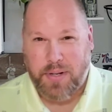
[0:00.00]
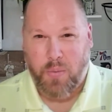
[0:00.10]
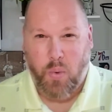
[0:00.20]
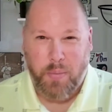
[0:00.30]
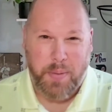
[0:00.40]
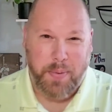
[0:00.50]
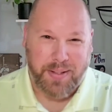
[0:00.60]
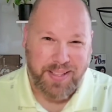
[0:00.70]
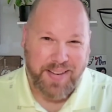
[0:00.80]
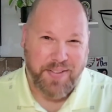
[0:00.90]
And what we
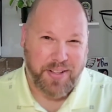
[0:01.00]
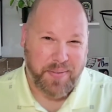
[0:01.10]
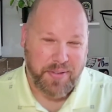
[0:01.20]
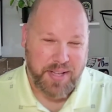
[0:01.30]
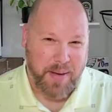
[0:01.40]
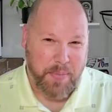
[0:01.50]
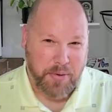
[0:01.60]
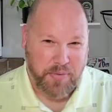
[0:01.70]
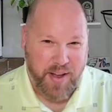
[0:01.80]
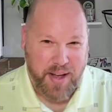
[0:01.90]
believe delivers that
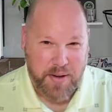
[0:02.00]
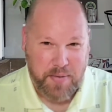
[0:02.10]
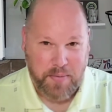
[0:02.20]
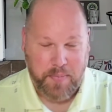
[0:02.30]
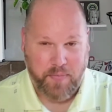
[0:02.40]
most value